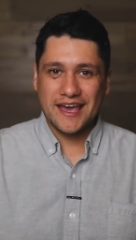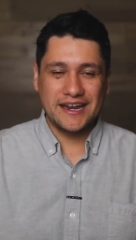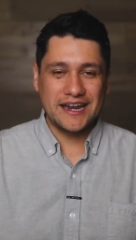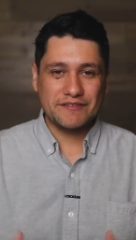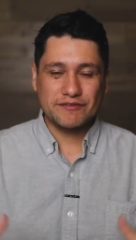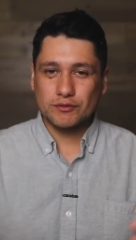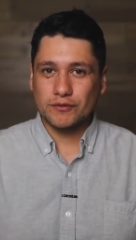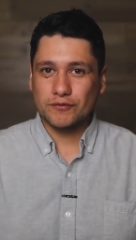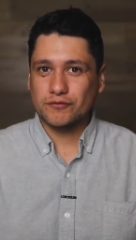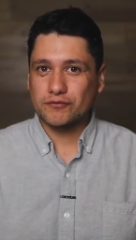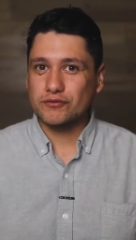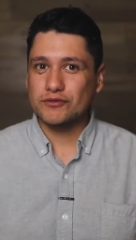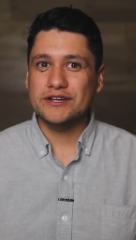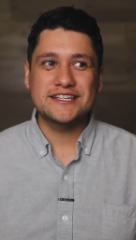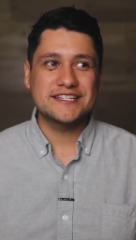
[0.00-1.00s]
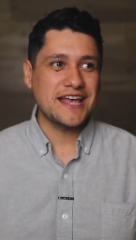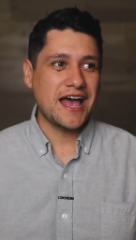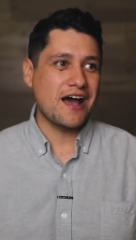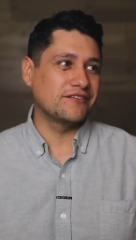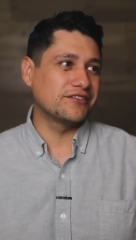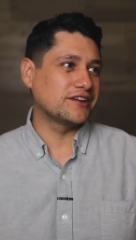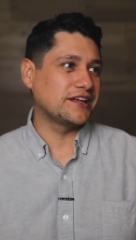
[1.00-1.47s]
And everyone freaks
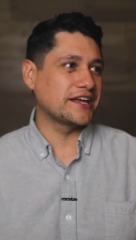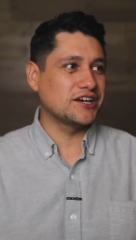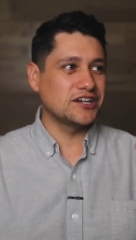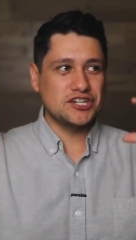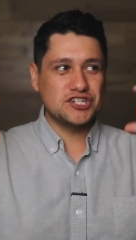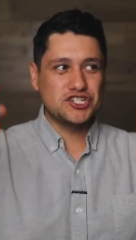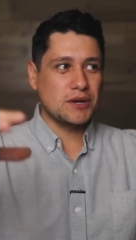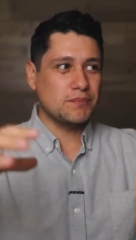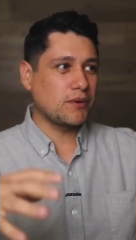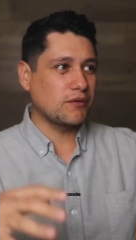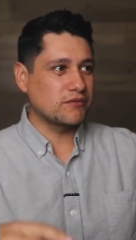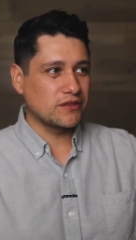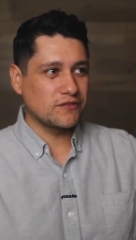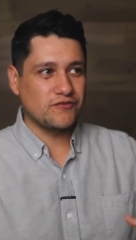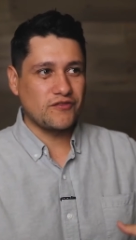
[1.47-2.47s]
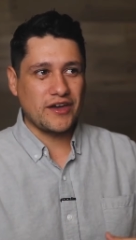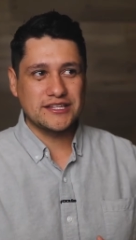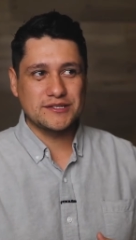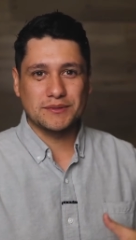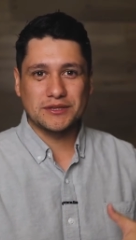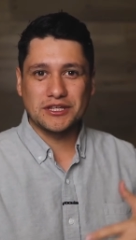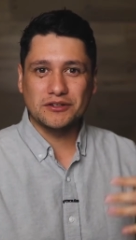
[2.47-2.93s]
out, and they're going to jump over the
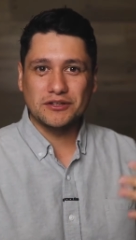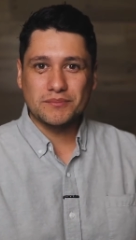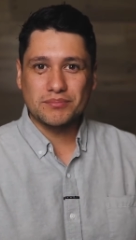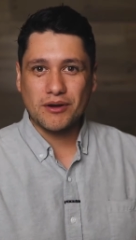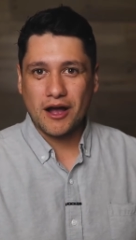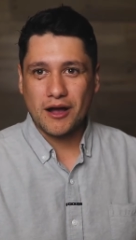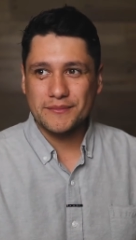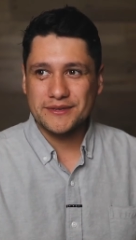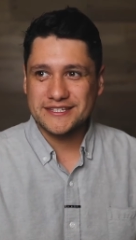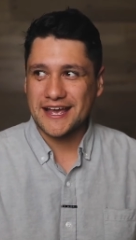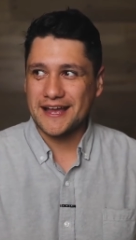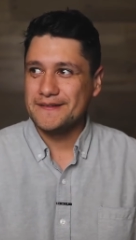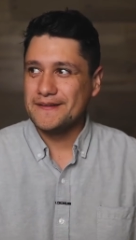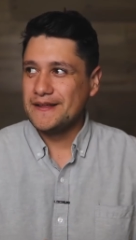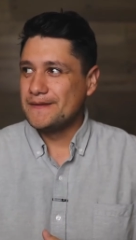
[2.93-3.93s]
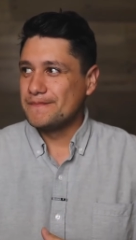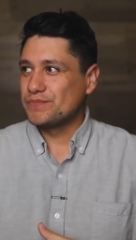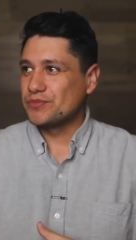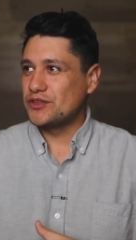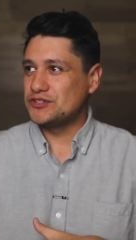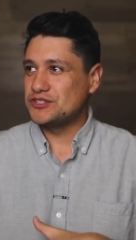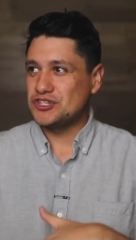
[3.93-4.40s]
fence. But the only problem is that
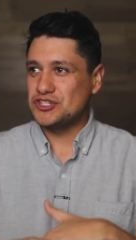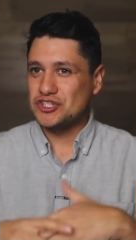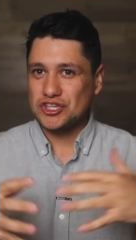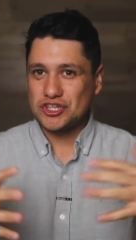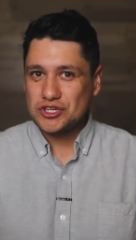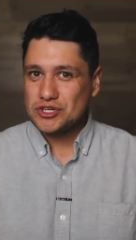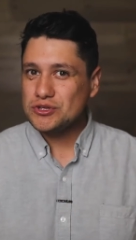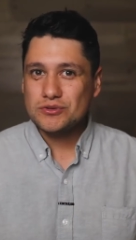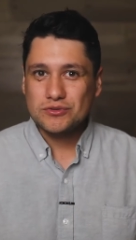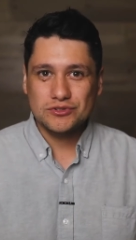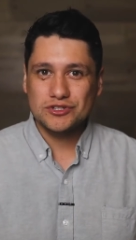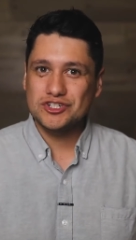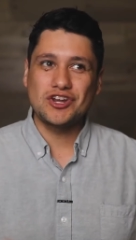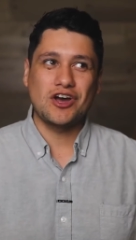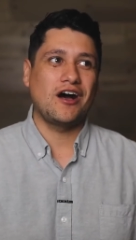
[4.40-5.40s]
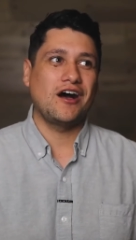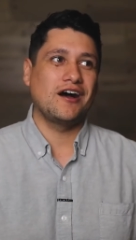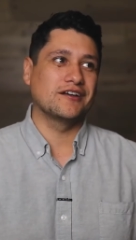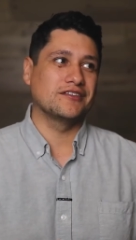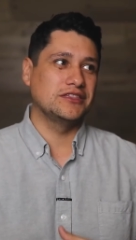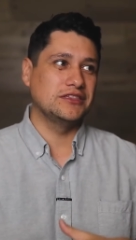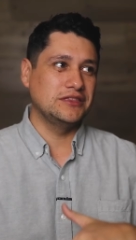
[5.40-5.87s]
there's this huge
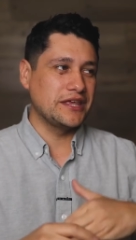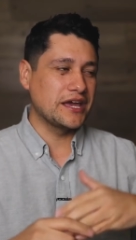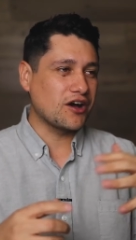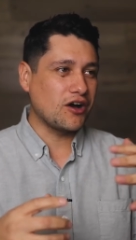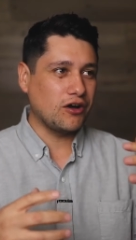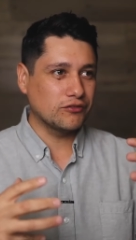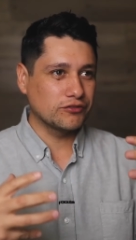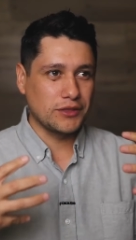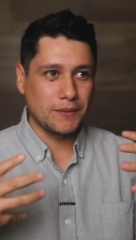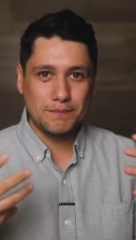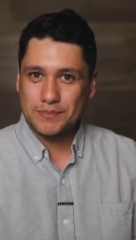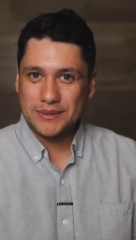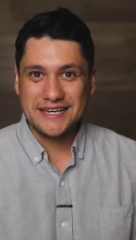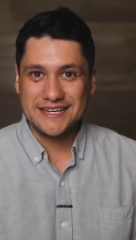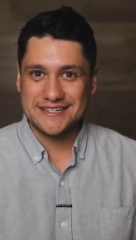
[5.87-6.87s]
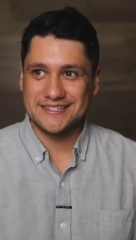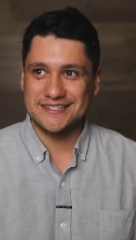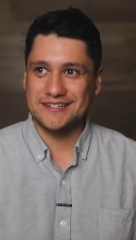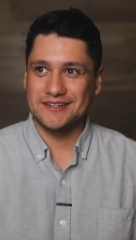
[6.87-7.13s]
dog. They call it the Beast.